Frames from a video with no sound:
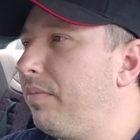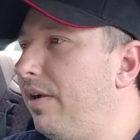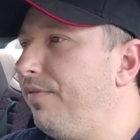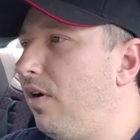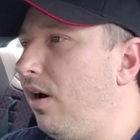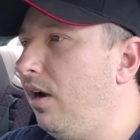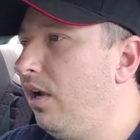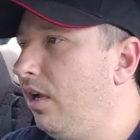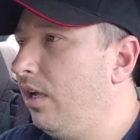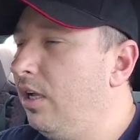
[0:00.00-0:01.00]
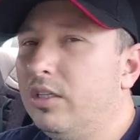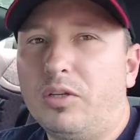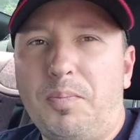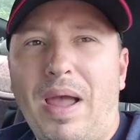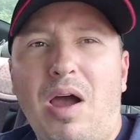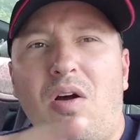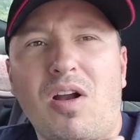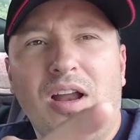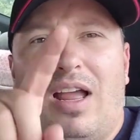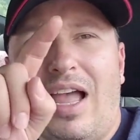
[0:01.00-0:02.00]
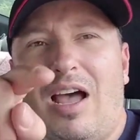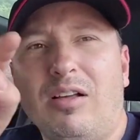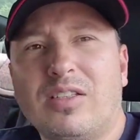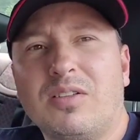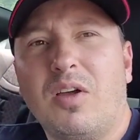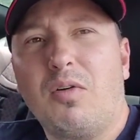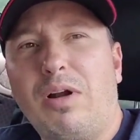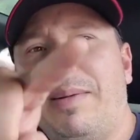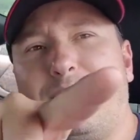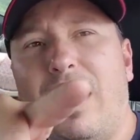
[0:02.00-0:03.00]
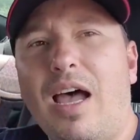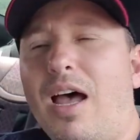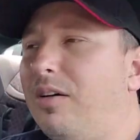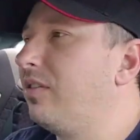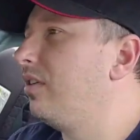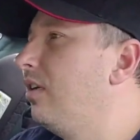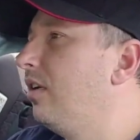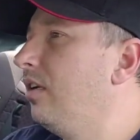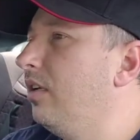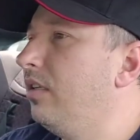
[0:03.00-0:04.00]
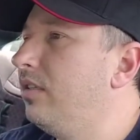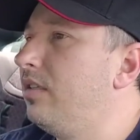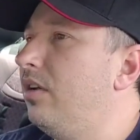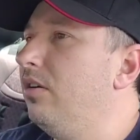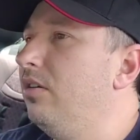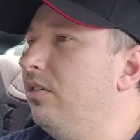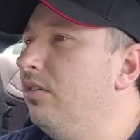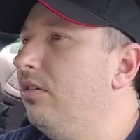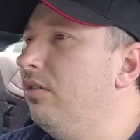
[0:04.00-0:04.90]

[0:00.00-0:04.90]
a brain fart. To powerhouse reptiles. To